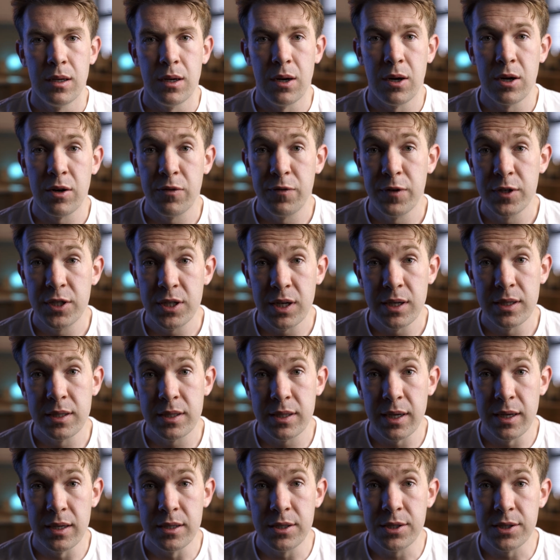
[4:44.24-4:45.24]
Artificial
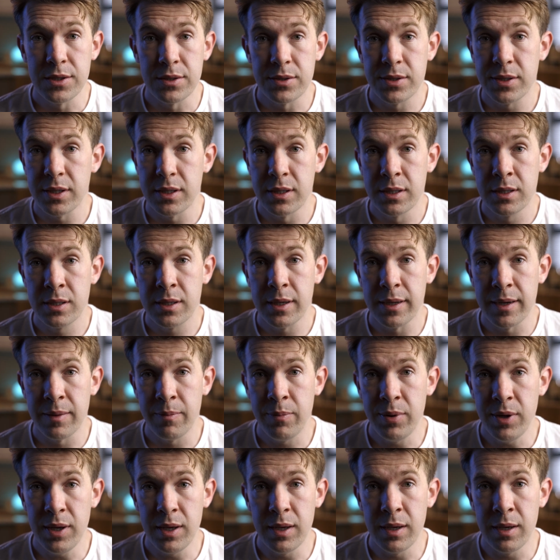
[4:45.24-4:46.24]
intelligence is going to
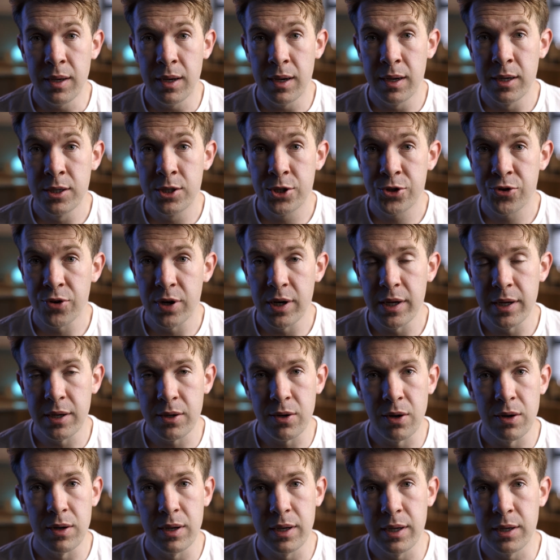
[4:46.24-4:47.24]
be a $1
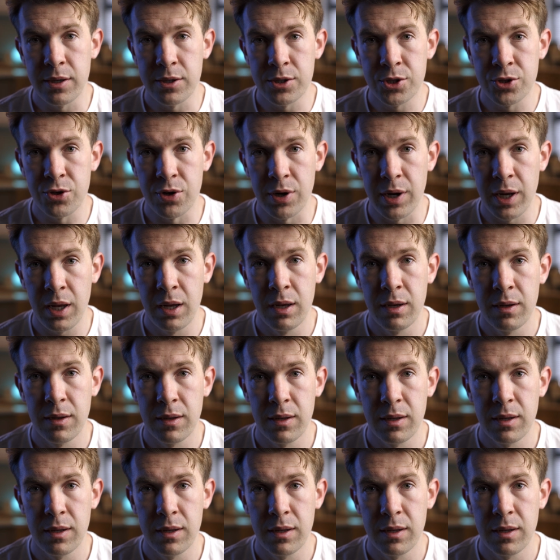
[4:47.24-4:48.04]
trillion industry.